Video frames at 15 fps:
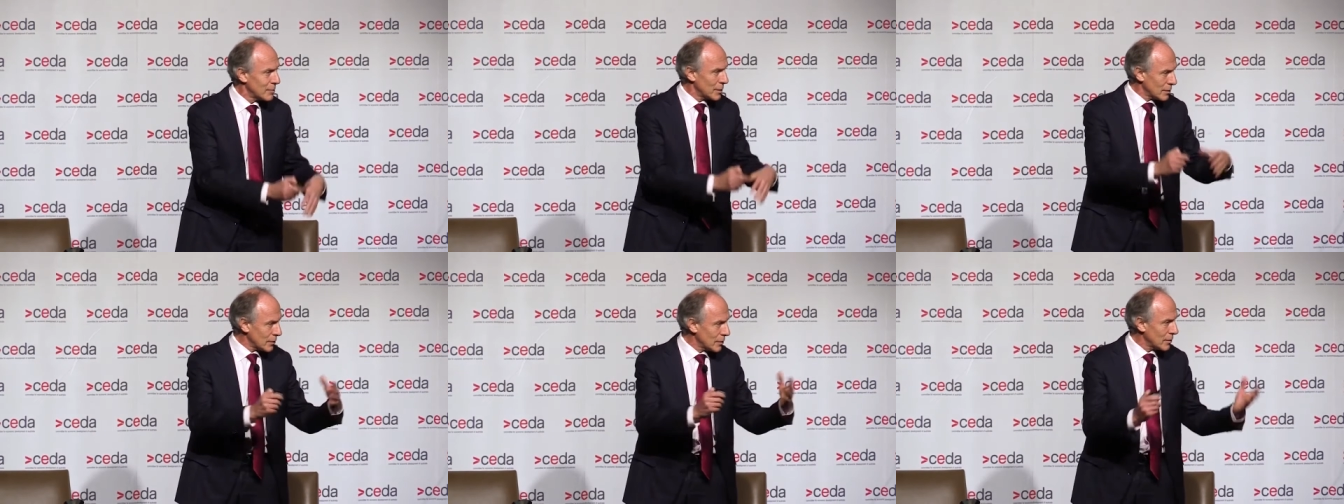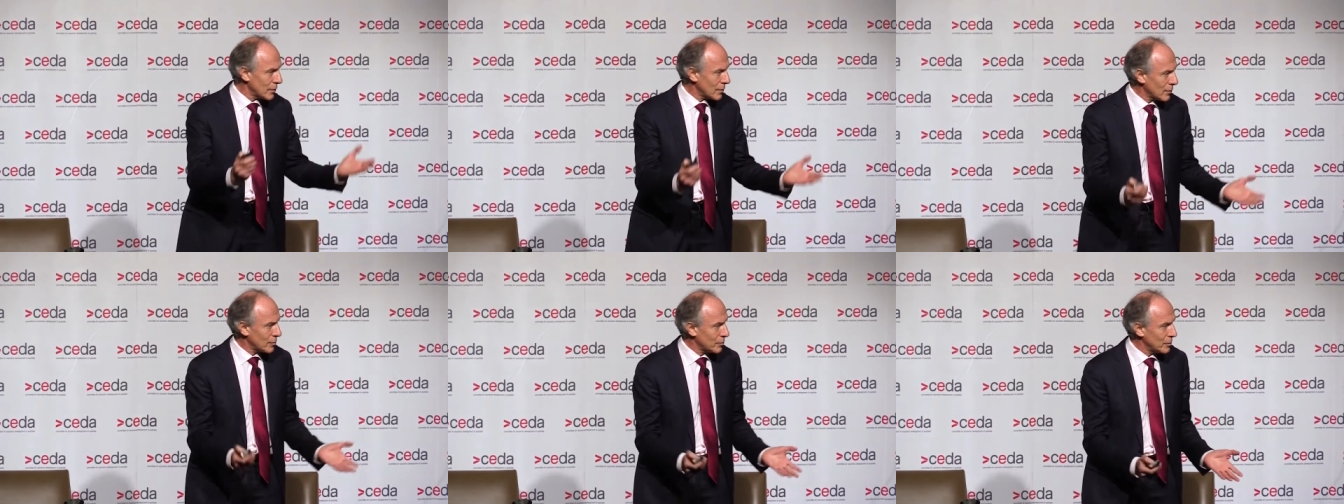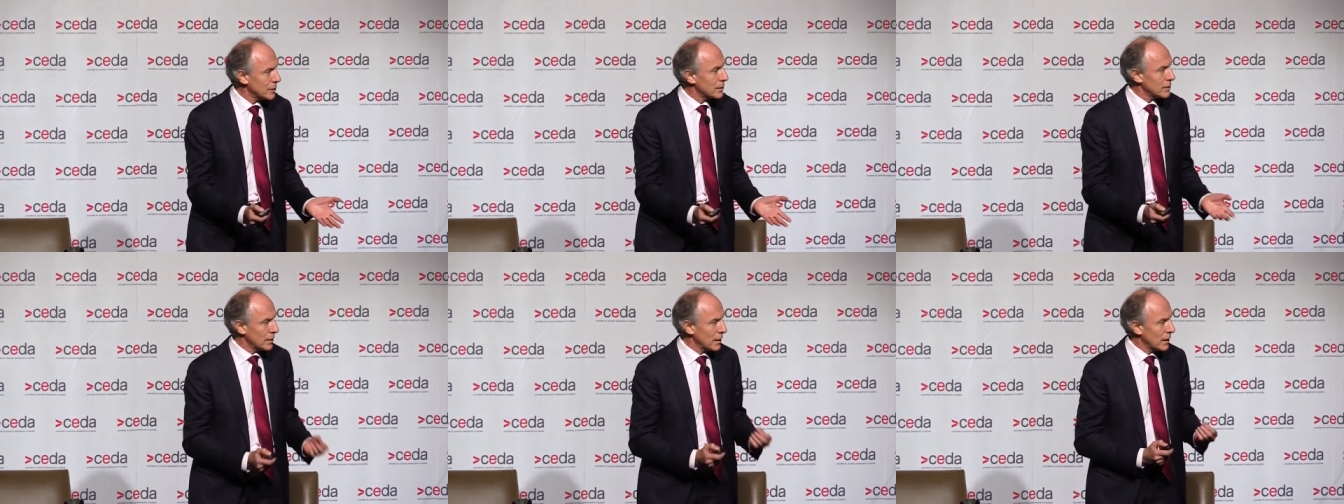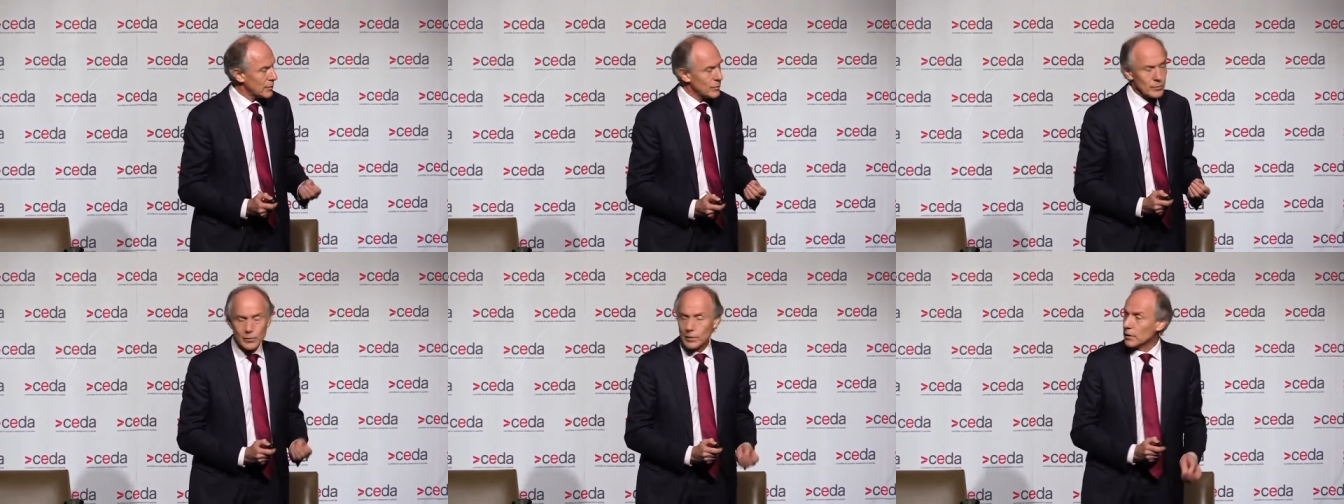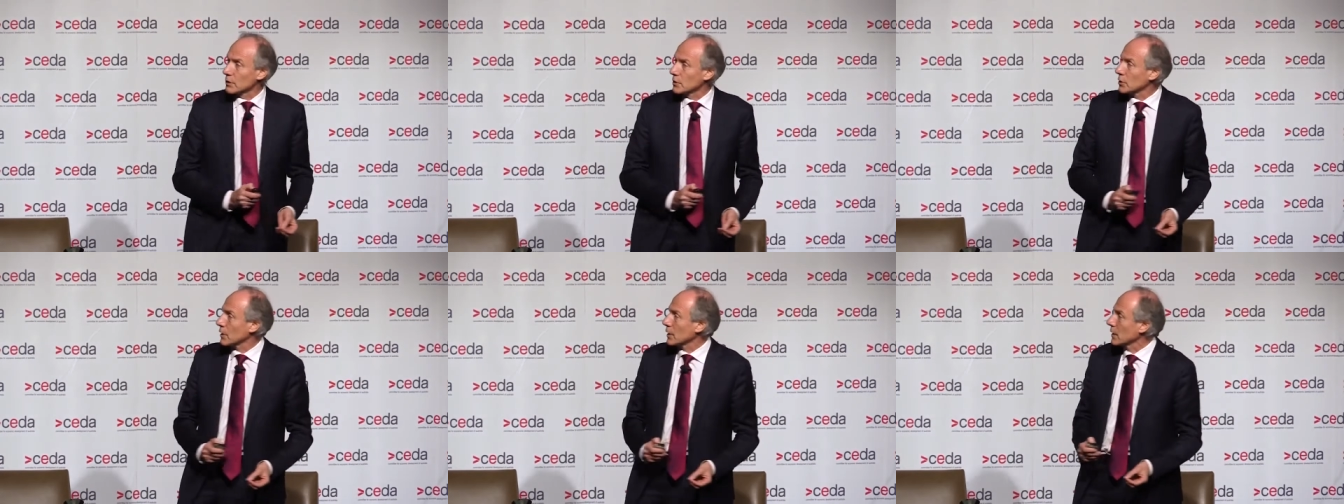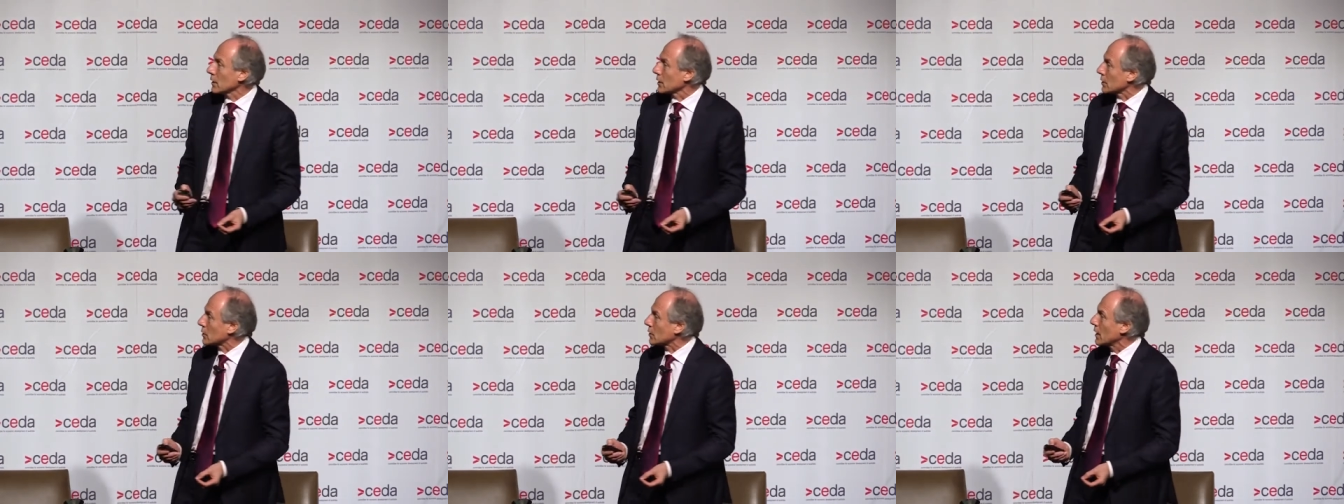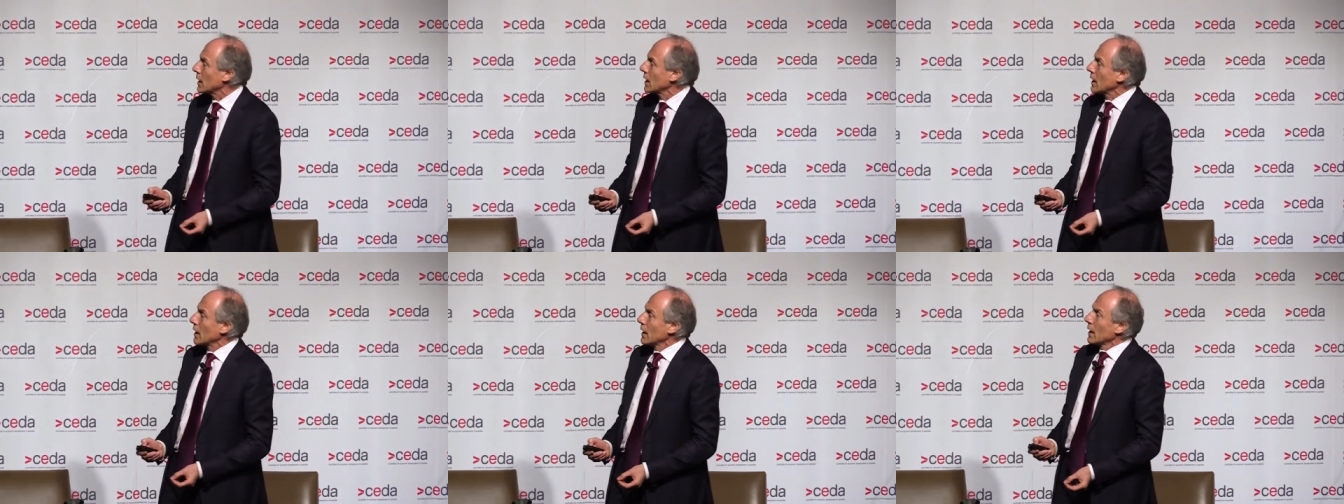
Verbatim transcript: but the split hasn't really changed.